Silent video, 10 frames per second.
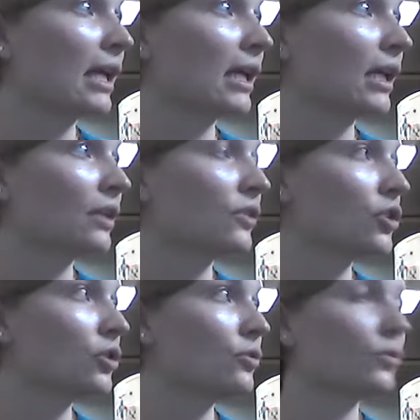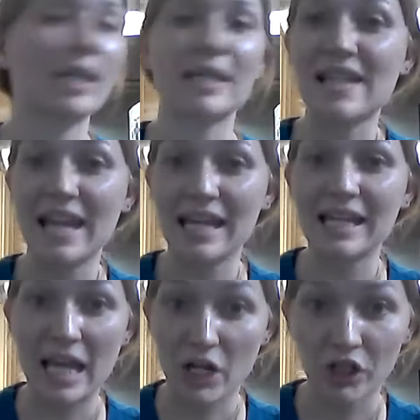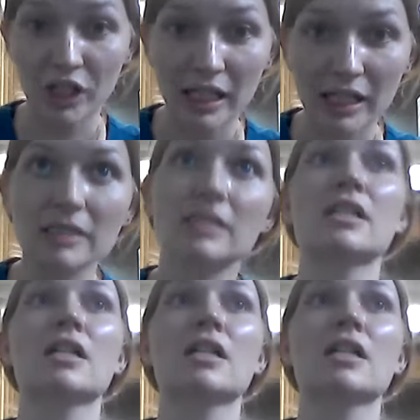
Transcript: a new intake area.